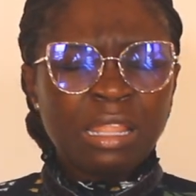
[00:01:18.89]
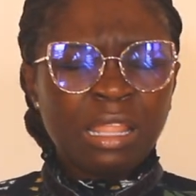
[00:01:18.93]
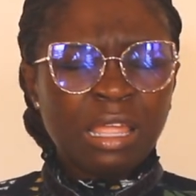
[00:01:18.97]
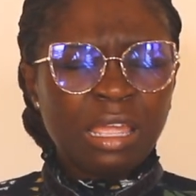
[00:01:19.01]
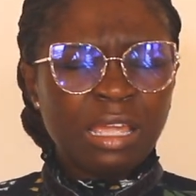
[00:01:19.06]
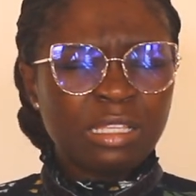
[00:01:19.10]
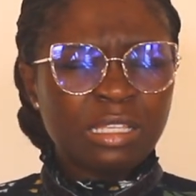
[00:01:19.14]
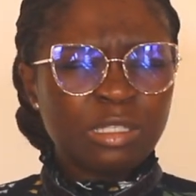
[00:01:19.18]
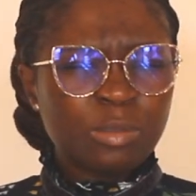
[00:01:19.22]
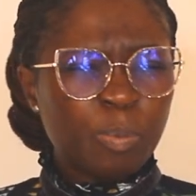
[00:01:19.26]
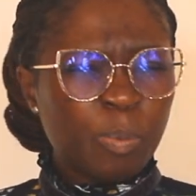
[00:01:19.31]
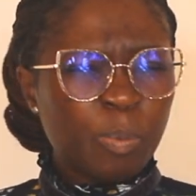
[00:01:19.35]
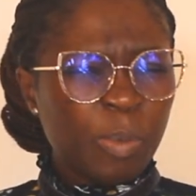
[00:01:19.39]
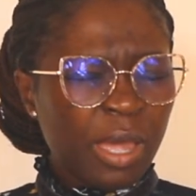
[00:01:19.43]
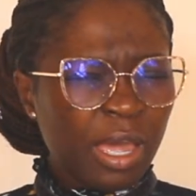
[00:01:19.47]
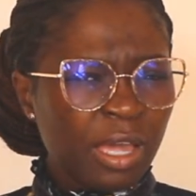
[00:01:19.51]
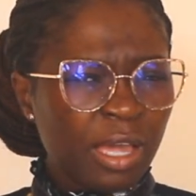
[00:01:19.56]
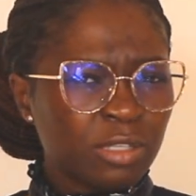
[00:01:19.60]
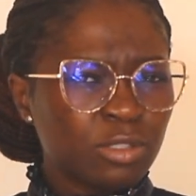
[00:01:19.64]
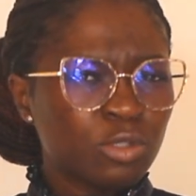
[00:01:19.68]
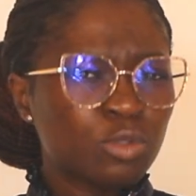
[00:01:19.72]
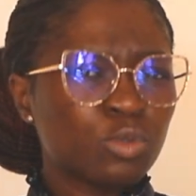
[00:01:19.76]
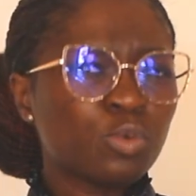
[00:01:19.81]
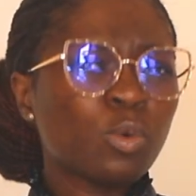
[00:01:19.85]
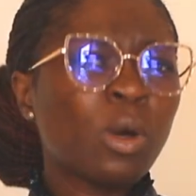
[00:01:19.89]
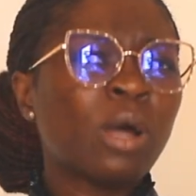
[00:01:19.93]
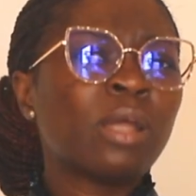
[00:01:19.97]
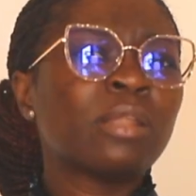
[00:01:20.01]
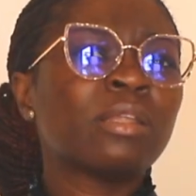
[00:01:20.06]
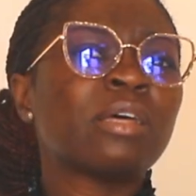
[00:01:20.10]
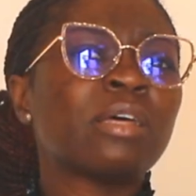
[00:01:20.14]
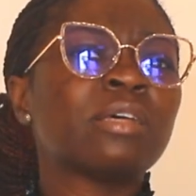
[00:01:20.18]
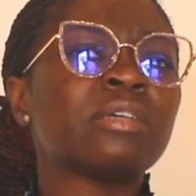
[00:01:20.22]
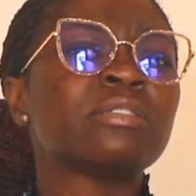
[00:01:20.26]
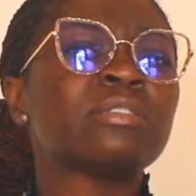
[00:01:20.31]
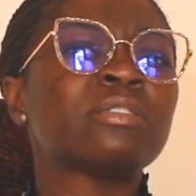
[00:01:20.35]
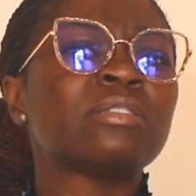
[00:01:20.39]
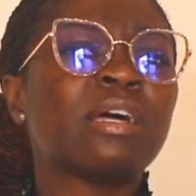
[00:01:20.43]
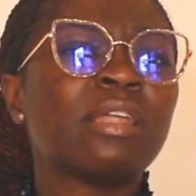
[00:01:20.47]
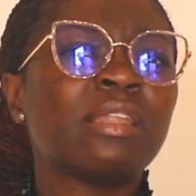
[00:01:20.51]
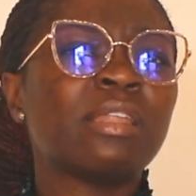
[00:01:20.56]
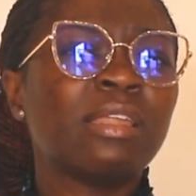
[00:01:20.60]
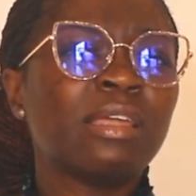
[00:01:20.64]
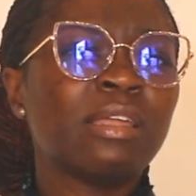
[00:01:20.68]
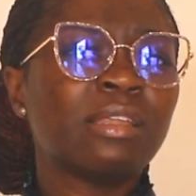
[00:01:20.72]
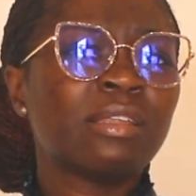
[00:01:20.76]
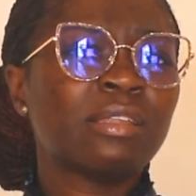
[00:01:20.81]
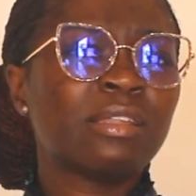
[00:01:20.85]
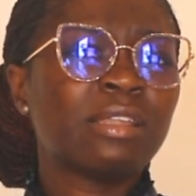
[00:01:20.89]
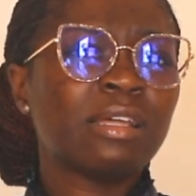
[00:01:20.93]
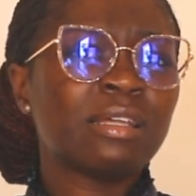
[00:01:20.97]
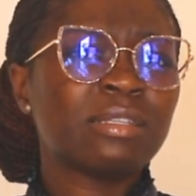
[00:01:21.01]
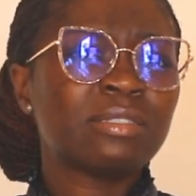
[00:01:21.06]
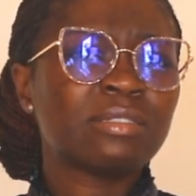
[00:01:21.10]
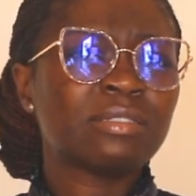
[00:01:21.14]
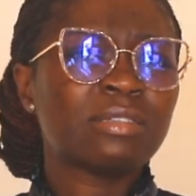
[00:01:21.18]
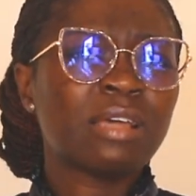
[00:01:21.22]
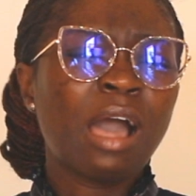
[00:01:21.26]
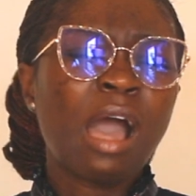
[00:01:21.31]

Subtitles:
it begs to understanding that